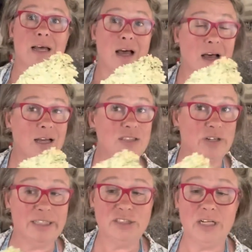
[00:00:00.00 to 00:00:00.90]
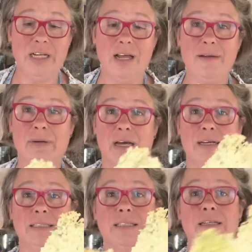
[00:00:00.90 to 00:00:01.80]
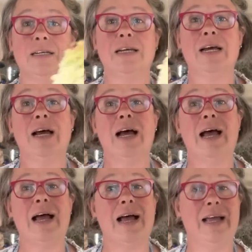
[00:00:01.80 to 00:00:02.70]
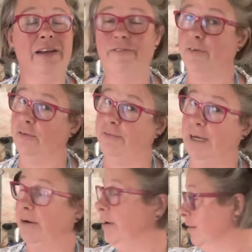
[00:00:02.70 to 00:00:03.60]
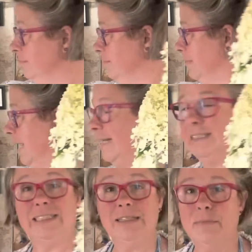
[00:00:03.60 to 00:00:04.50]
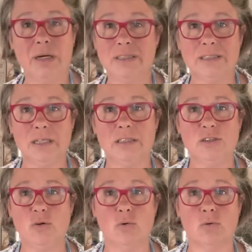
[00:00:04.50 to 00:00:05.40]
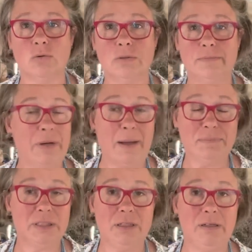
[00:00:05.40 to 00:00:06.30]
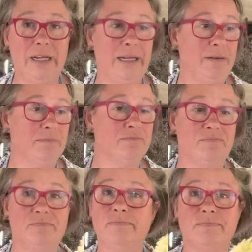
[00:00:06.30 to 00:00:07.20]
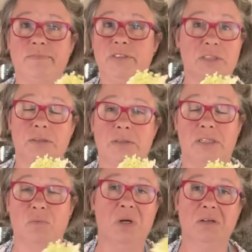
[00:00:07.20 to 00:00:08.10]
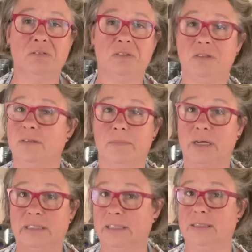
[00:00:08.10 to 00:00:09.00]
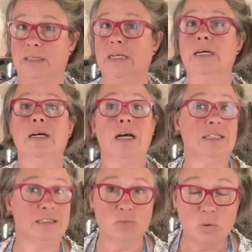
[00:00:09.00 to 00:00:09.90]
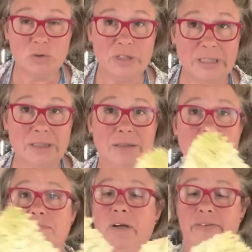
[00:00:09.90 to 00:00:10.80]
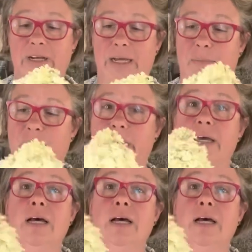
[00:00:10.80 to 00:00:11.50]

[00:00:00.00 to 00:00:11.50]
Hydrangea Limelight in full flower and didn't mind the sun at all. Absolutely just didn't wilt, didn't mind it. I didn't water it, perfectly happy.